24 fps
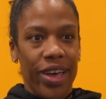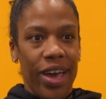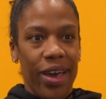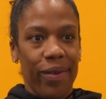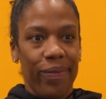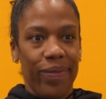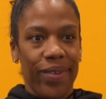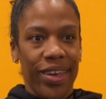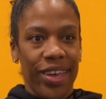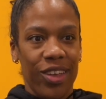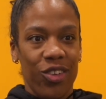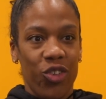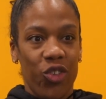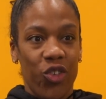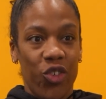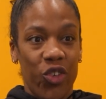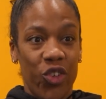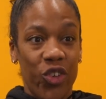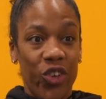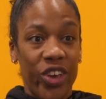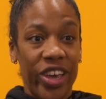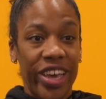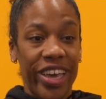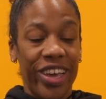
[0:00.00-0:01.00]
I mean,
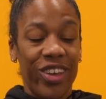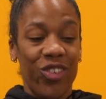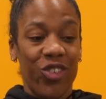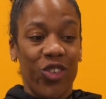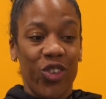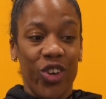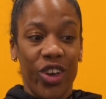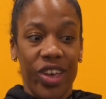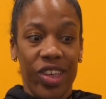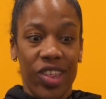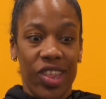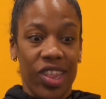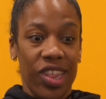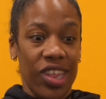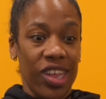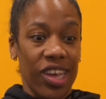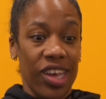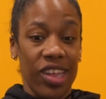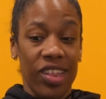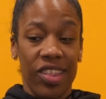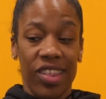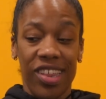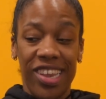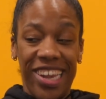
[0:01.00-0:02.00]
she just,
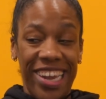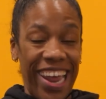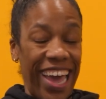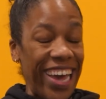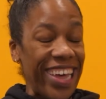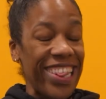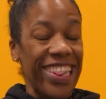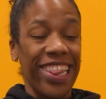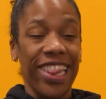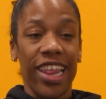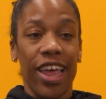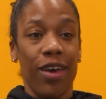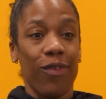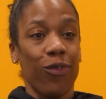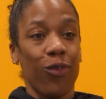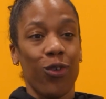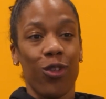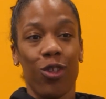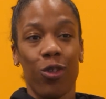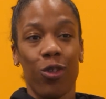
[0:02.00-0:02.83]
it's next level